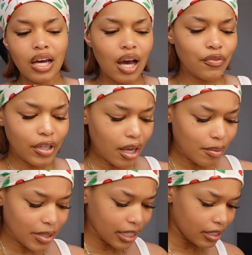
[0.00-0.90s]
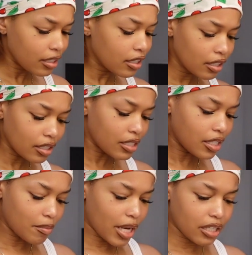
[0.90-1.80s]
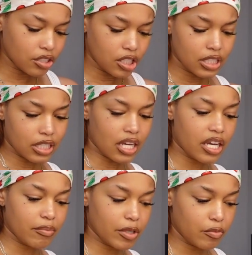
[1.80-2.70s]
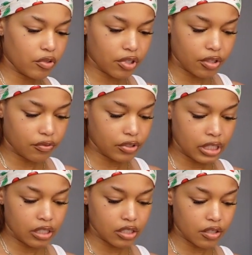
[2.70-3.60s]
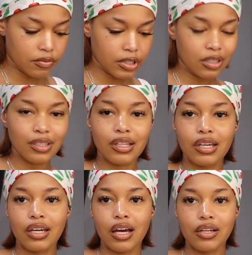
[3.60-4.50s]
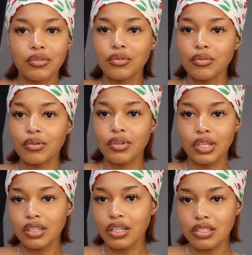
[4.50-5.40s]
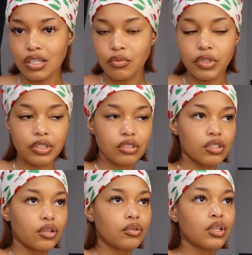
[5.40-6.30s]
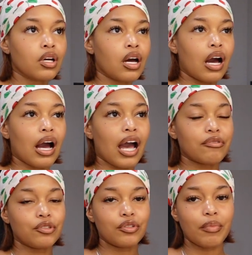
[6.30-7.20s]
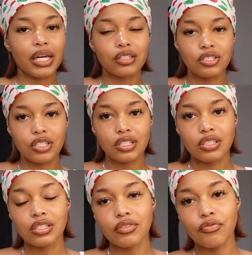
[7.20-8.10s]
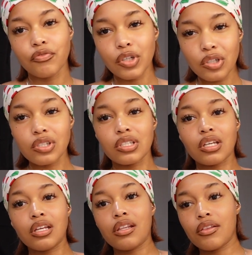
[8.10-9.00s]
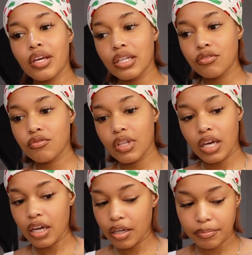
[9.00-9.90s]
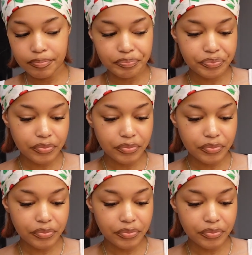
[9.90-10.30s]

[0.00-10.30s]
I forgot. I'm like thinking that like a mac and cheese and a ham are both gonna fit in this oven, and like I don't think that's gonna work. So I have to do the mac and cheese first and then do the ham.